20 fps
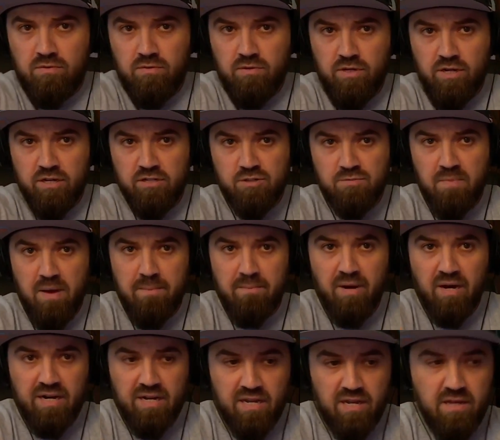Here's my
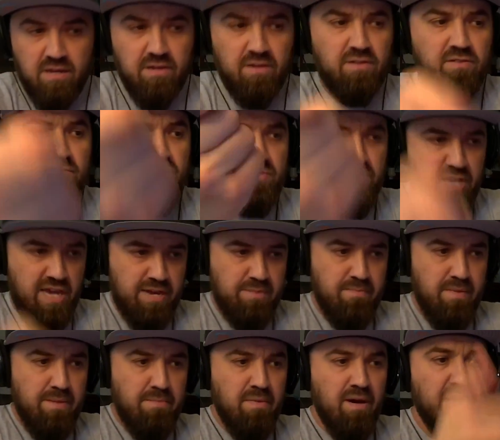money. Take
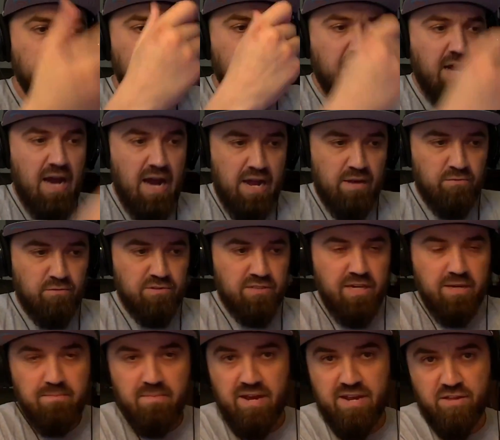my money. I will
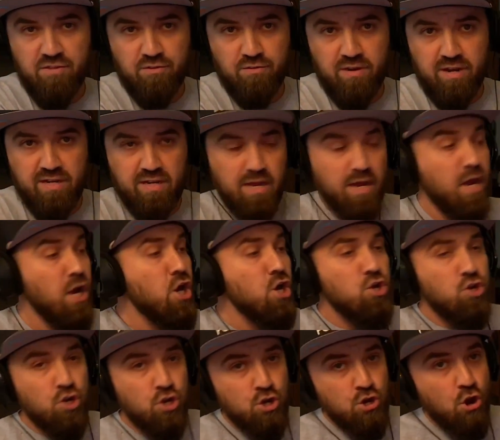take my Ethernet cable.
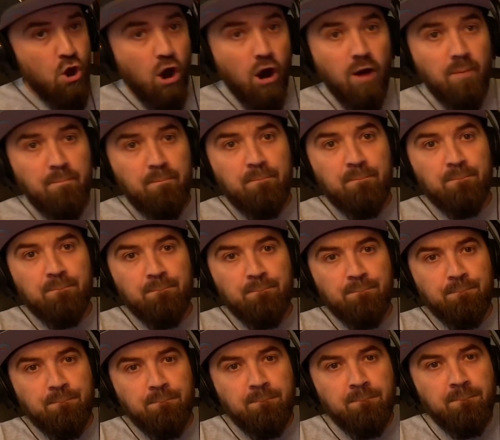Nope.
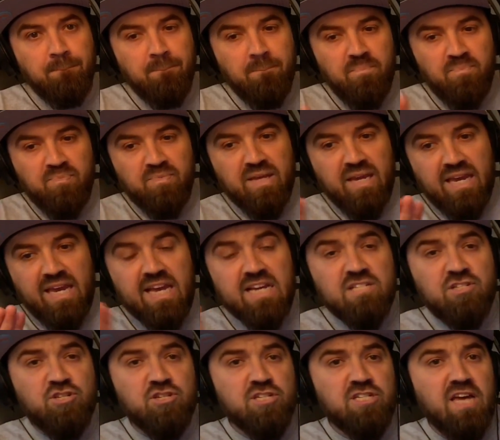
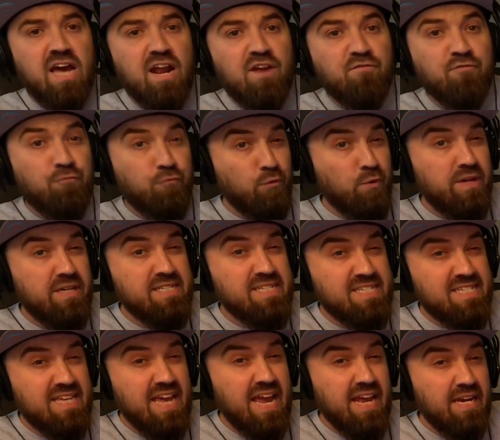He's just got a
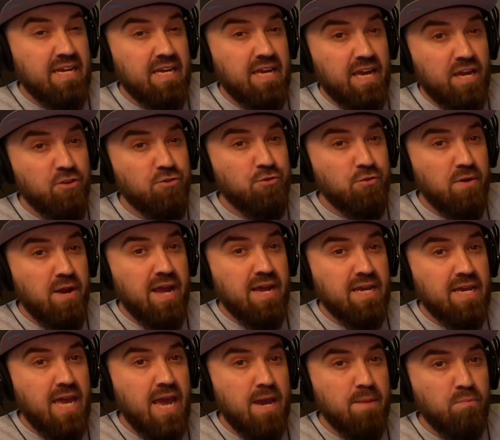freestanding Ethernet
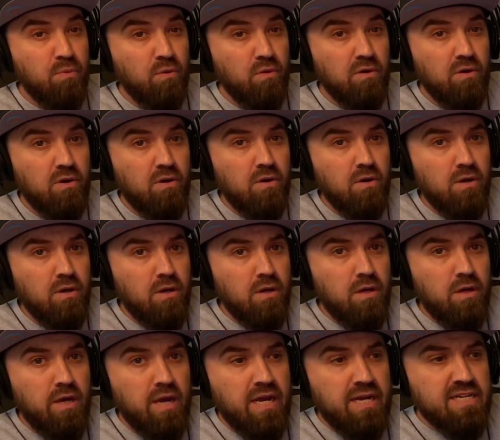cable.
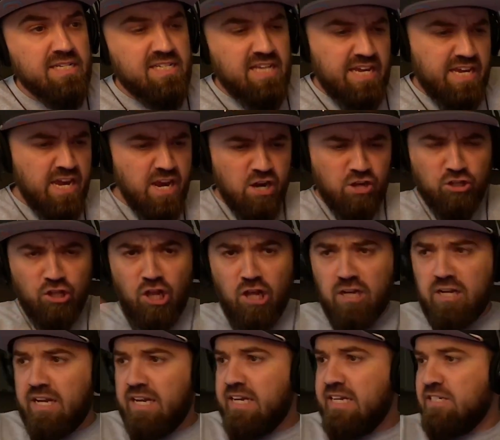And he's like, here,
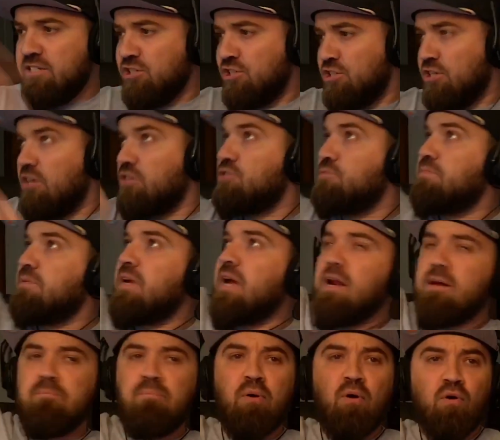look. And he just starts kind
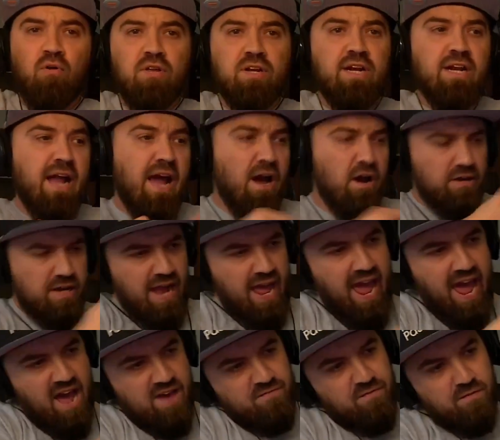of pulling it out, and
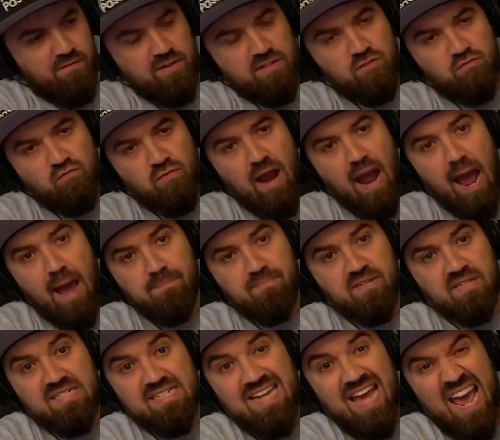half of it's wrapped
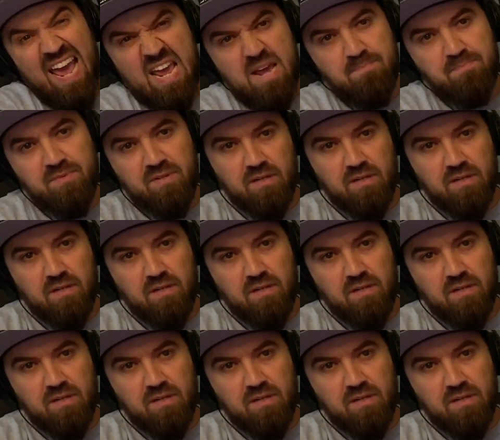and taped.